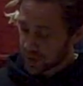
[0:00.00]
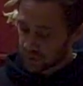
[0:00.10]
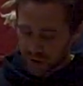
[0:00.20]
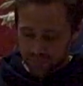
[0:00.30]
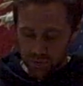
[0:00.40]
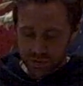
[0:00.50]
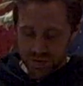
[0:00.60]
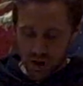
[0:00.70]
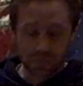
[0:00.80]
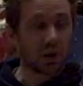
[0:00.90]
Bees from the
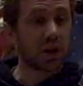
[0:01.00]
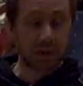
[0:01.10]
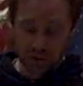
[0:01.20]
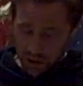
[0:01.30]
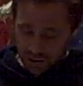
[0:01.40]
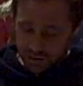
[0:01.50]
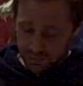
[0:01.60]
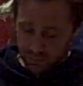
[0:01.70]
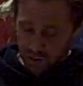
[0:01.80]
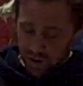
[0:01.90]
south are less likely to
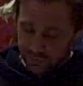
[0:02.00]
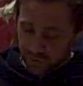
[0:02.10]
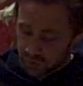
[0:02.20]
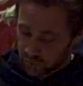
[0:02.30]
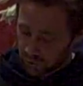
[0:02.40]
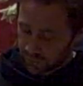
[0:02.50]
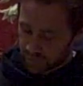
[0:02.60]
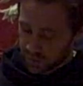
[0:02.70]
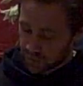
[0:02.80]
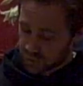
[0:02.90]
thrive in the north,
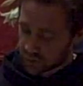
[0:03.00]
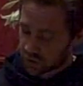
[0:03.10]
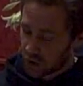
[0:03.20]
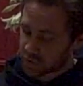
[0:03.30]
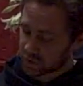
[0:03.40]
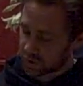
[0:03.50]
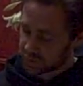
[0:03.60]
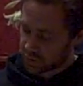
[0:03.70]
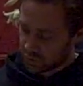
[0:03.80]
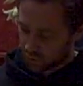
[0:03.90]
and those acclimatised
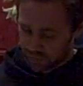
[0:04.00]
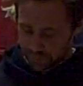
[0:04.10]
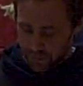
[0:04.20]
to the north.